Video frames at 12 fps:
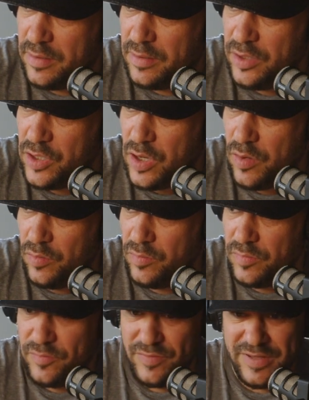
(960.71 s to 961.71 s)
you know.
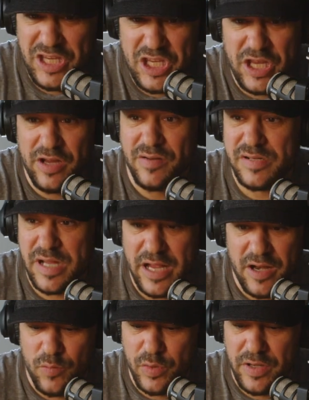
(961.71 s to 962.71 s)
Years
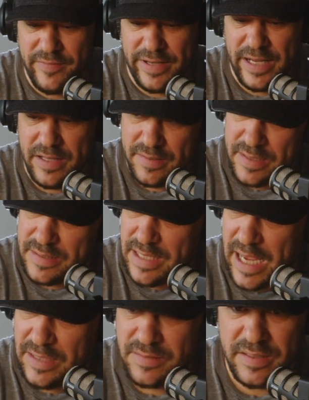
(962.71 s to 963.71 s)
later wouldn't even get to this
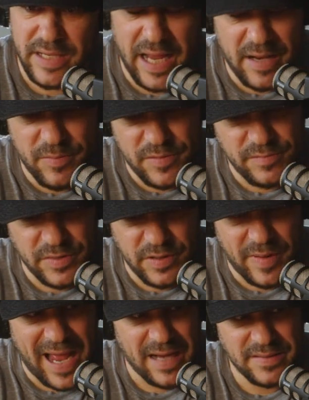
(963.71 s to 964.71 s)
access he had, but you
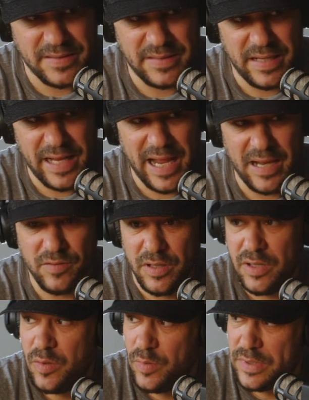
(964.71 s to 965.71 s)
know, access that he had
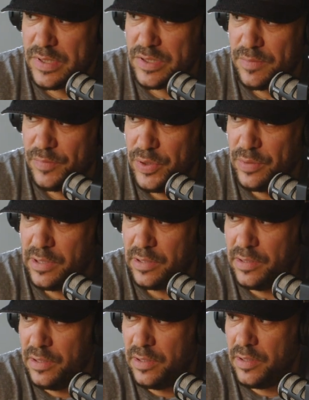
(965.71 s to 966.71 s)
with this computer,
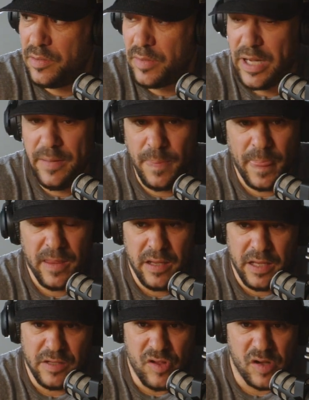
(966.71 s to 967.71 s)
right?
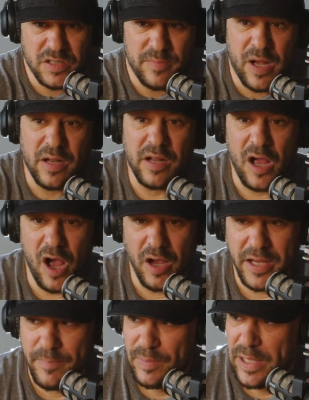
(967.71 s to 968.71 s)
He talks about
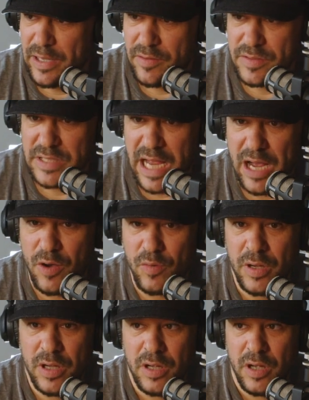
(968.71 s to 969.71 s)
hockey players,
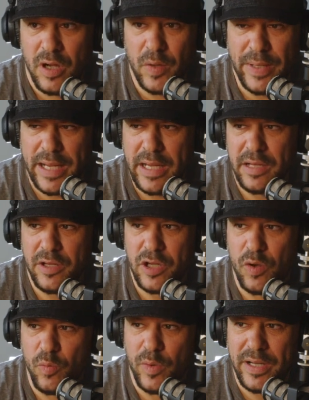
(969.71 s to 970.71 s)
how okay, you
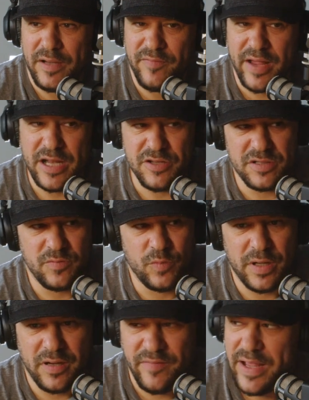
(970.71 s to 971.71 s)
know, what advantage
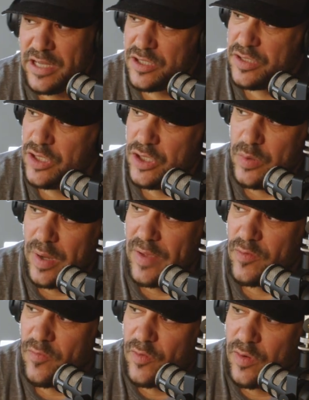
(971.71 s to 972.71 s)
what advantage did you
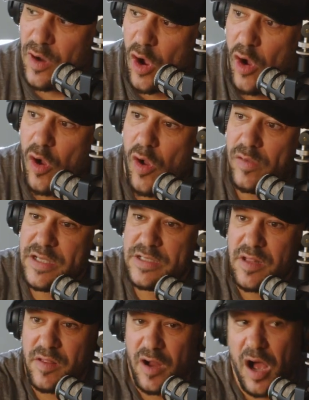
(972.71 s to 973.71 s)
have over all these
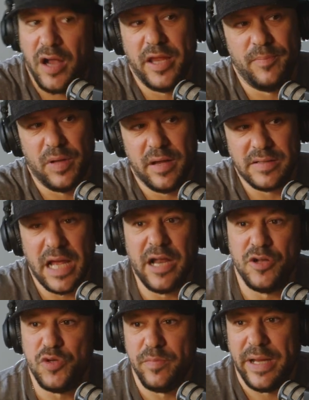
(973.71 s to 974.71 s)
other hockey players? How
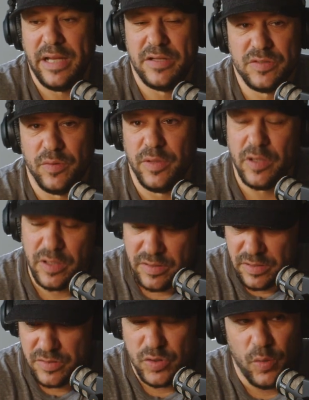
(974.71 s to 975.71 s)
did you make it so good uh,
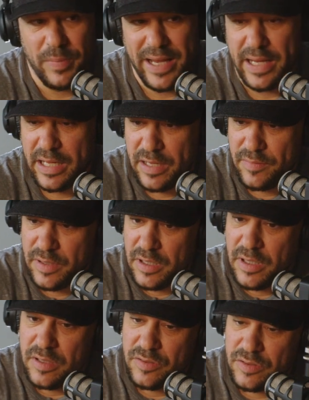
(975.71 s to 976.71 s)
so big? And it mm
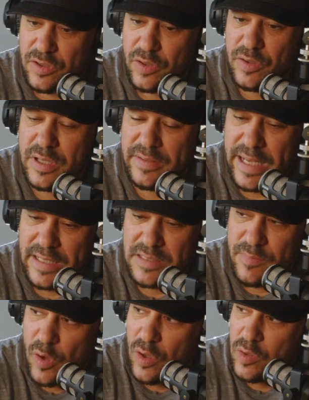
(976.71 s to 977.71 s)
-hmm. turn it takes
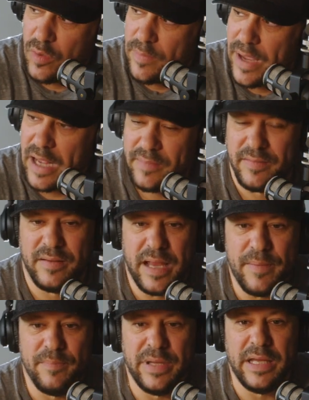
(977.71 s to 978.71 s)
them all the way back to
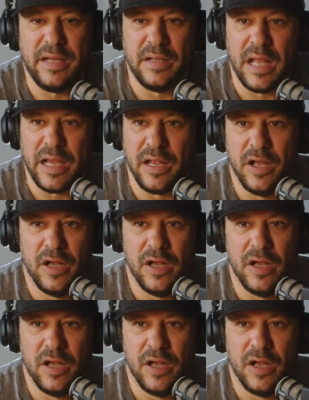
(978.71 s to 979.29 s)
him being like